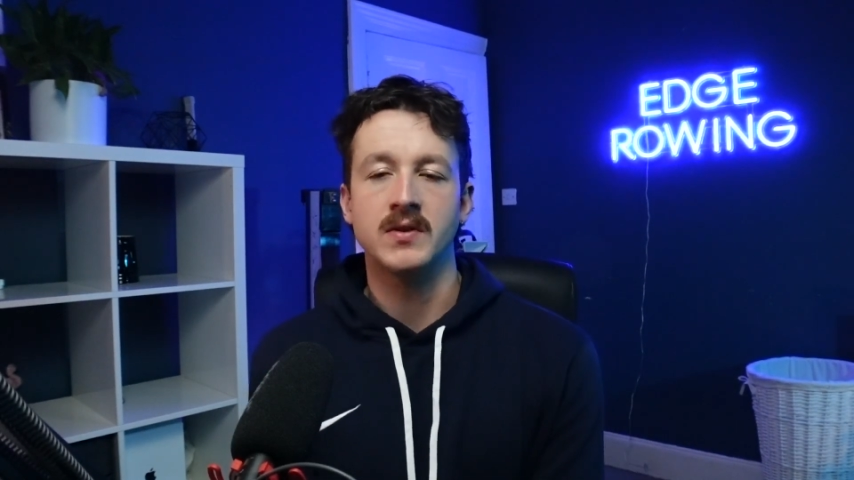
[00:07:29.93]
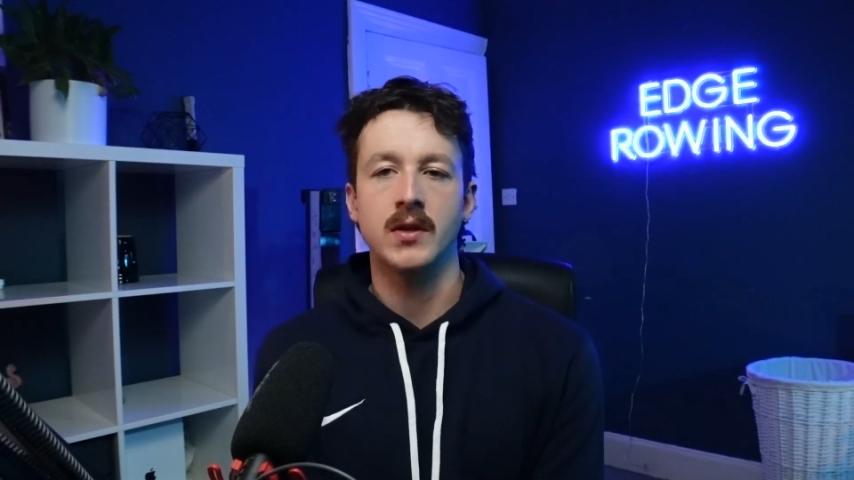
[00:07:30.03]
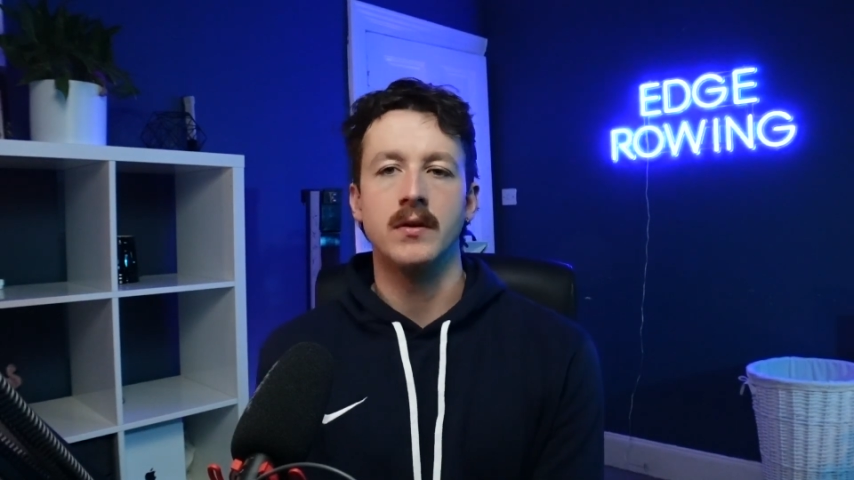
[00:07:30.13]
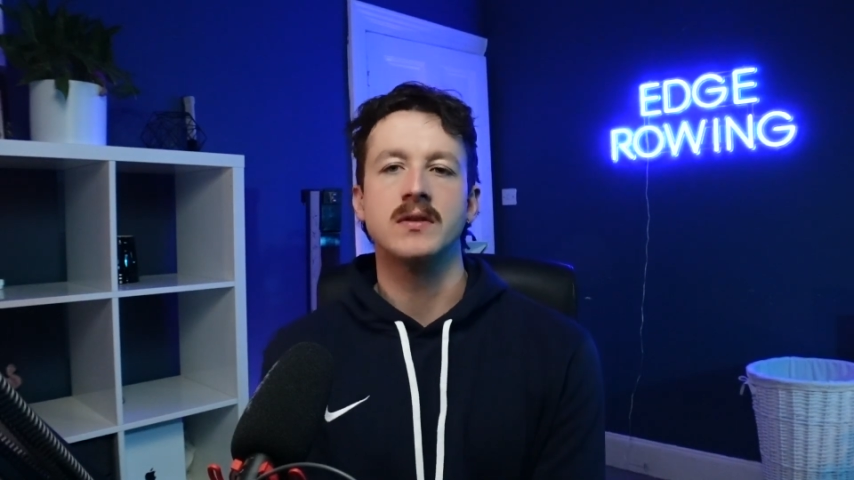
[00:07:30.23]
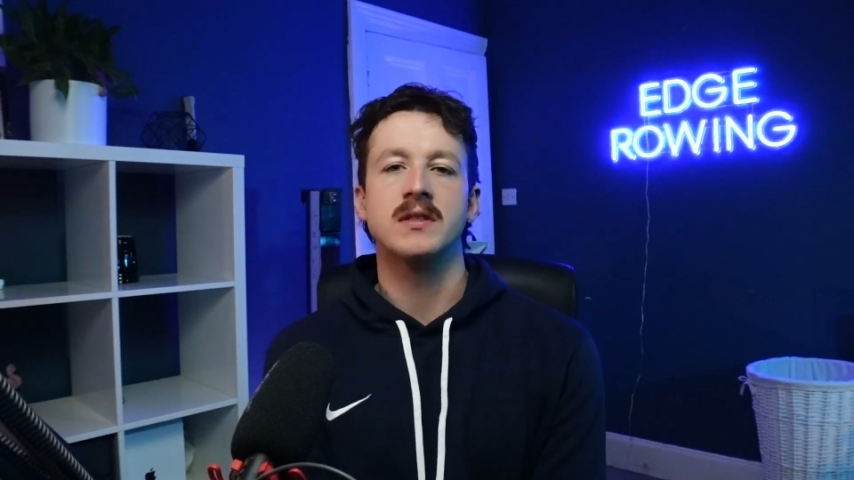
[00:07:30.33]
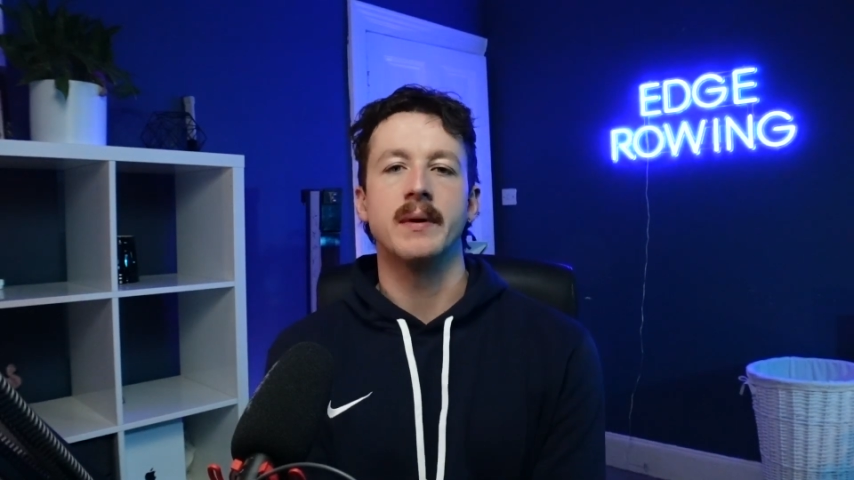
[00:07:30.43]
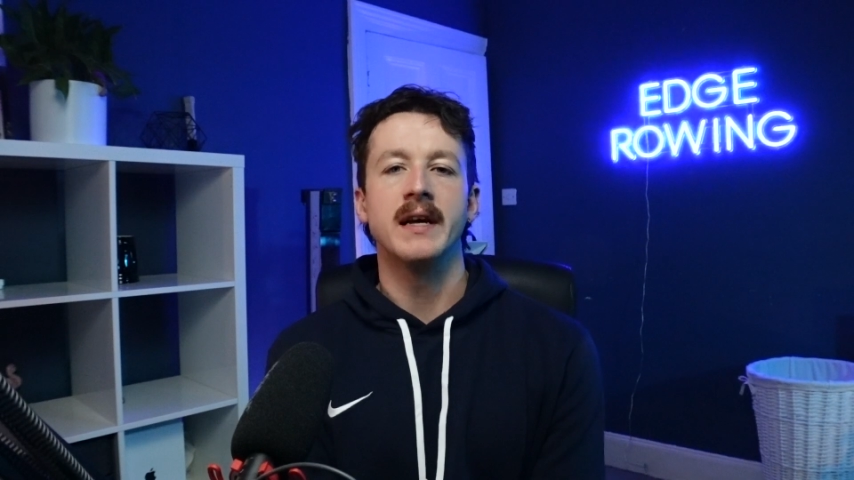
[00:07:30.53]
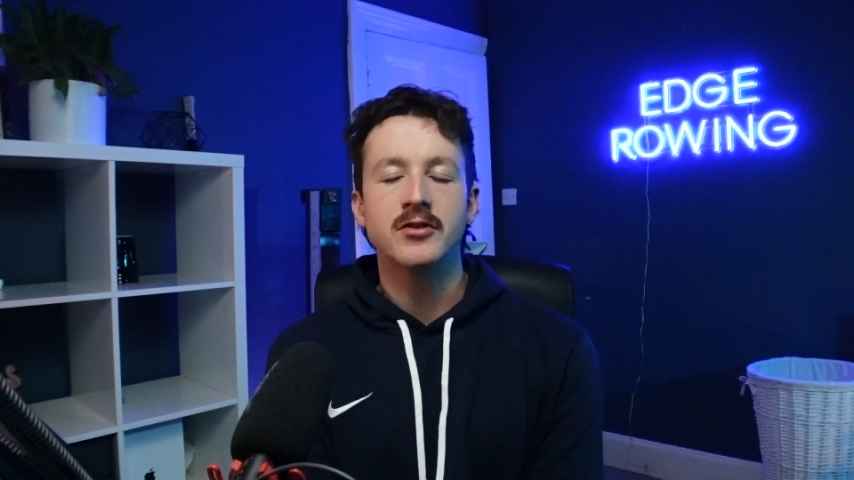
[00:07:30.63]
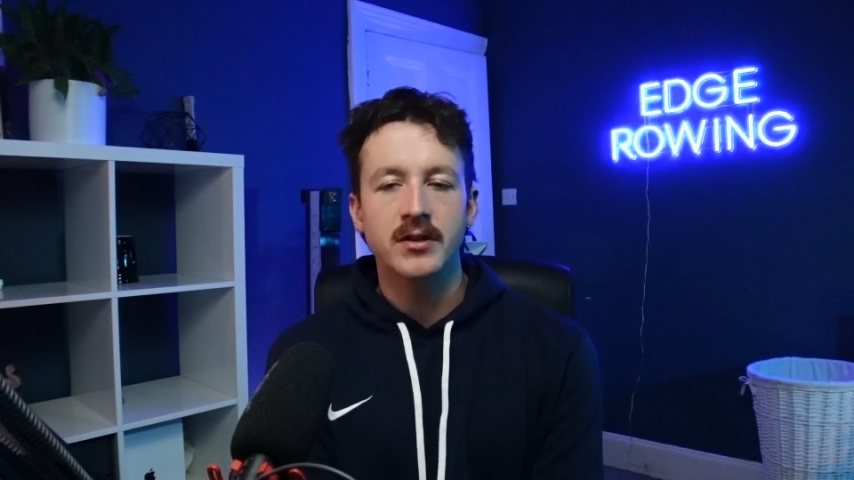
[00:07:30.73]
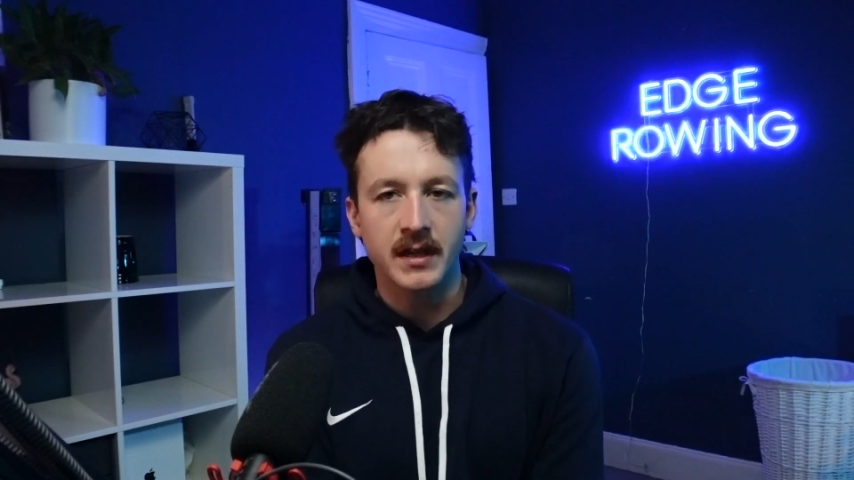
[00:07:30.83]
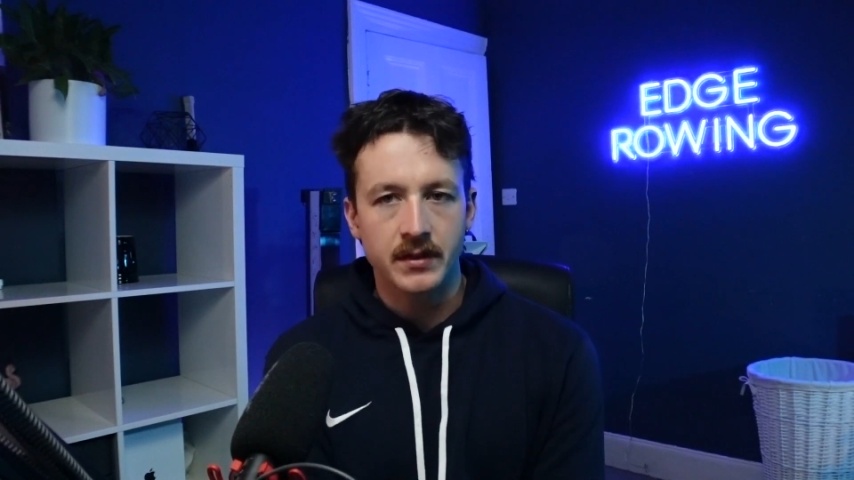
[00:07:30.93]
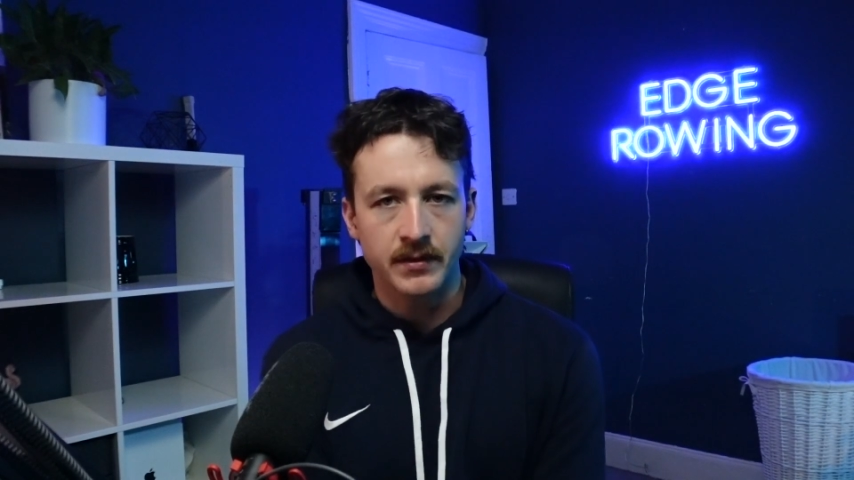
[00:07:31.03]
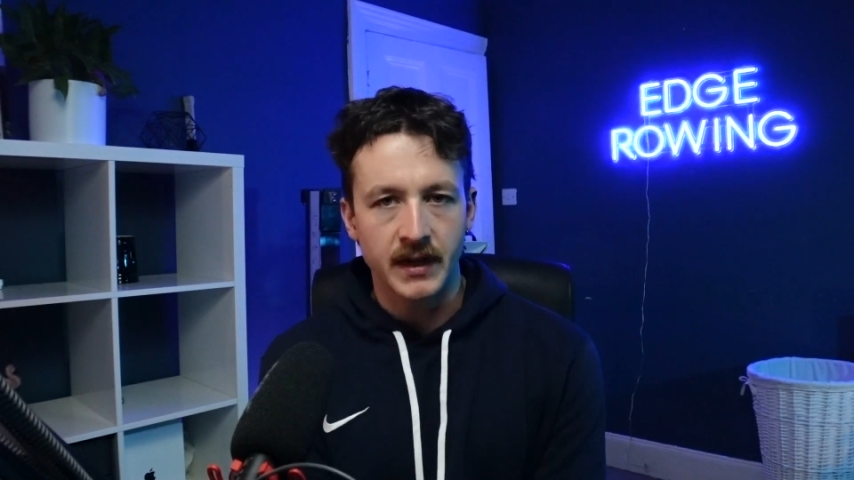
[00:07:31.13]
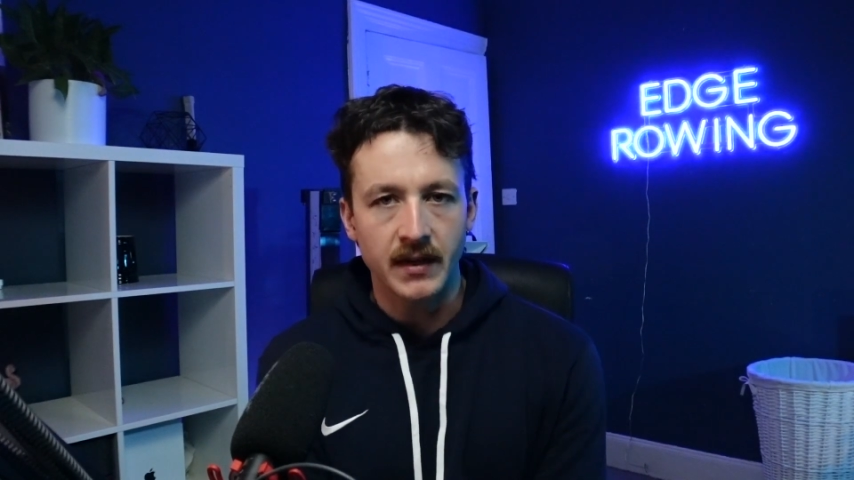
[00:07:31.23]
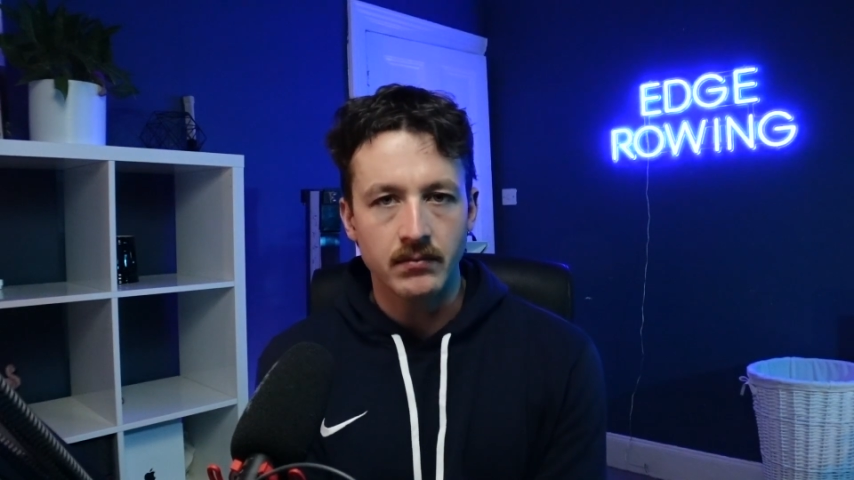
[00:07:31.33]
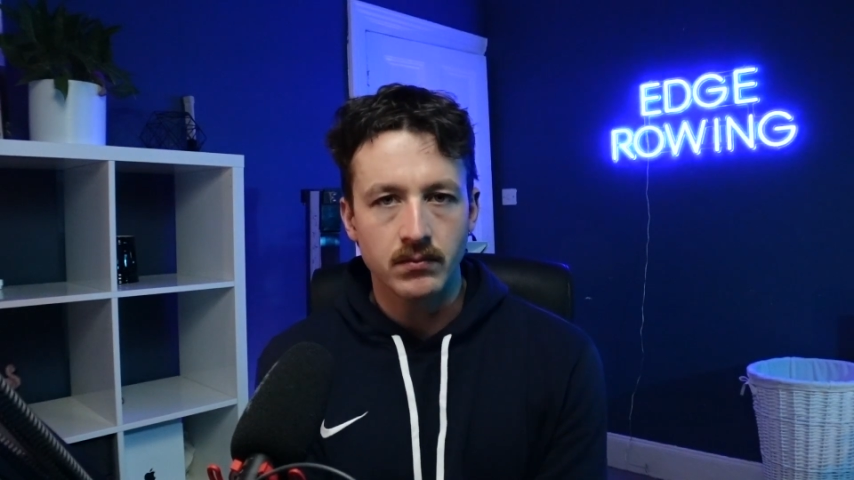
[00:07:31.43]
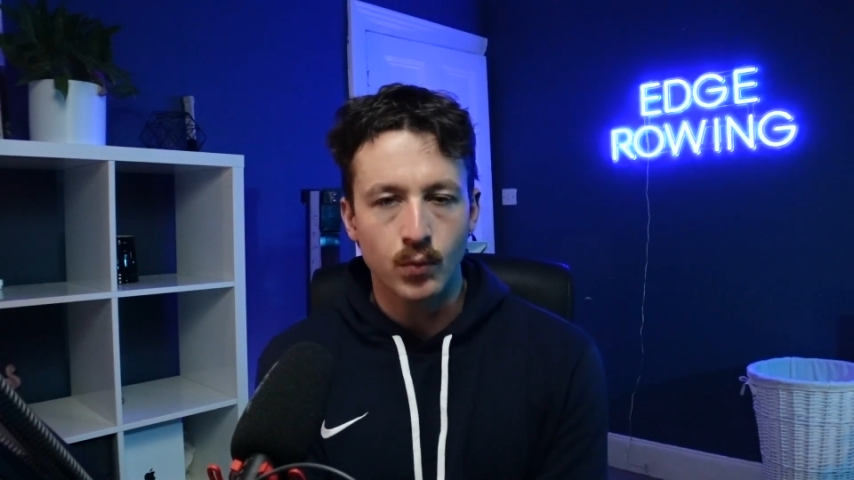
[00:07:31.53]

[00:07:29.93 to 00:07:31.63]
So some introductory